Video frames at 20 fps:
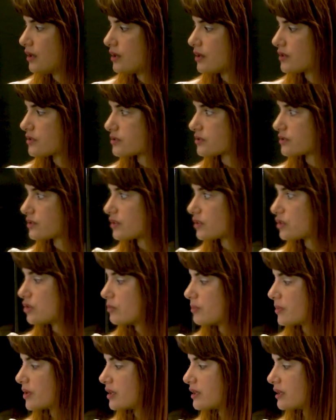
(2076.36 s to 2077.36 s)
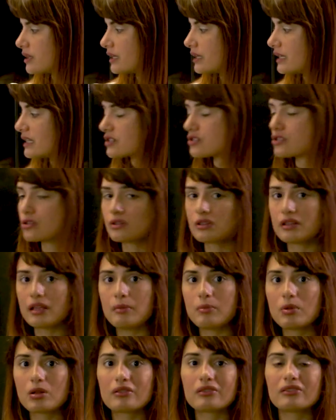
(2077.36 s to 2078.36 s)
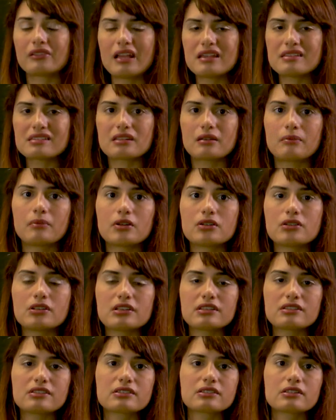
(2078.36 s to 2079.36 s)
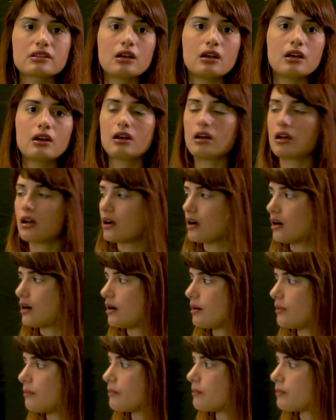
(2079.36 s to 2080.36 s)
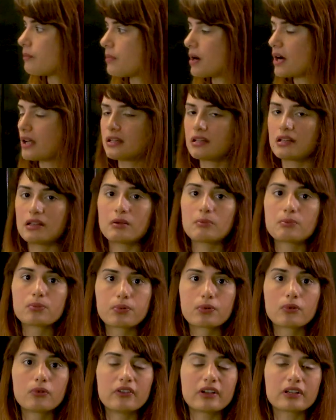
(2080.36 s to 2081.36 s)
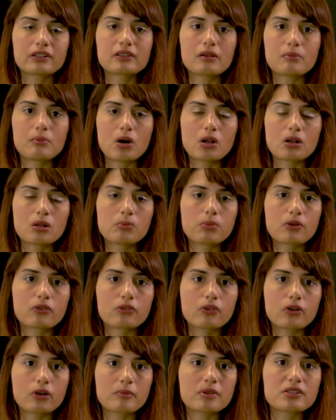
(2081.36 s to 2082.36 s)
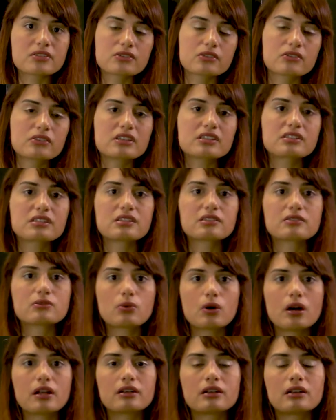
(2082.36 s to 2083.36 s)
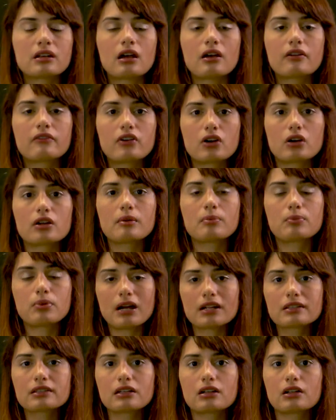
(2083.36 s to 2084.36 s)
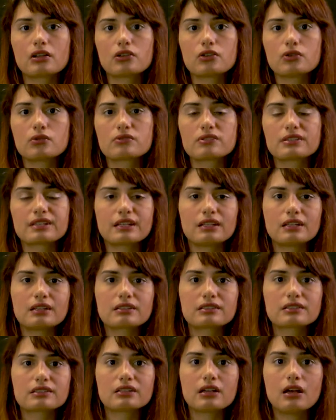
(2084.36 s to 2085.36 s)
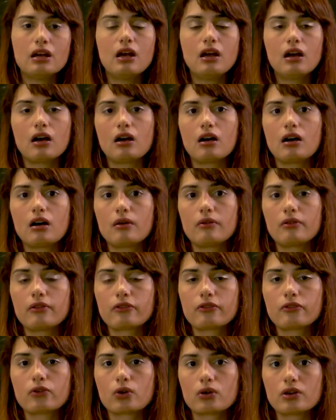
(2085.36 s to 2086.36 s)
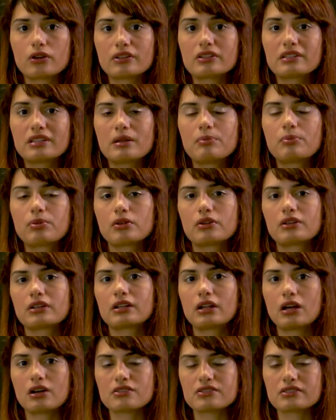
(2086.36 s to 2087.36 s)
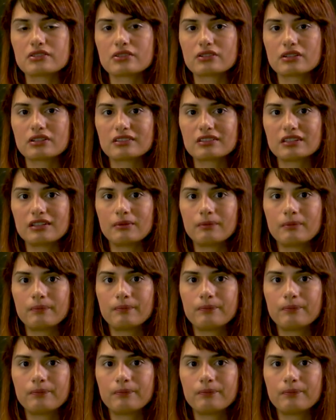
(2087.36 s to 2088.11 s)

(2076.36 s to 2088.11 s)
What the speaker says: So the human needs to label less images, but improving the model performance. So this is one very practical use case for deep learning uncertainty.